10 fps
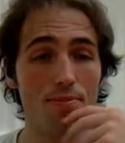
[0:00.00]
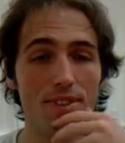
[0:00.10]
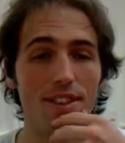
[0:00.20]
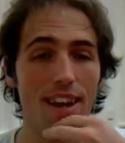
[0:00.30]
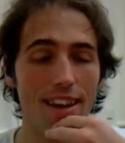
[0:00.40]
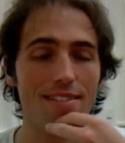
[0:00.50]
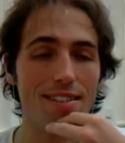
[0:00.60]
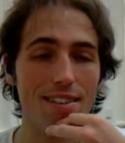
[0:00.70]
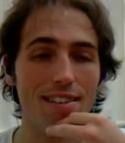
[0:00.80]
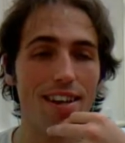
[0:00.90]
It's excellent,
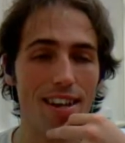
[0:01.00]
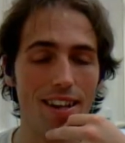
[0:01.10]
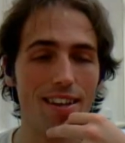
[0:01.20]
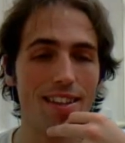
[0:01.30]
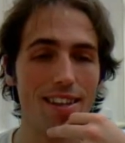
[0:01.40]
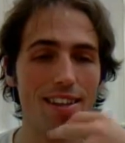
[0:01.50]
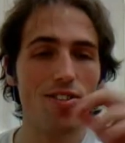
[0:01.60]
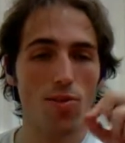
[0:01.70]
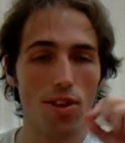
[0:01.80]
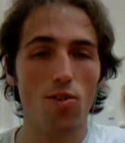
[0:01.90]
and I think that's
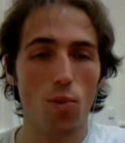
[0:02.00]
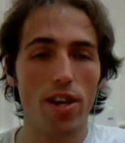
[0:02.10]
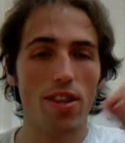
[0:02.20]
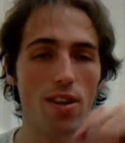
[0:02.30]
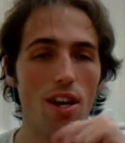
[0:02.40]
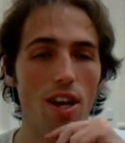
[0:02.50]
the way that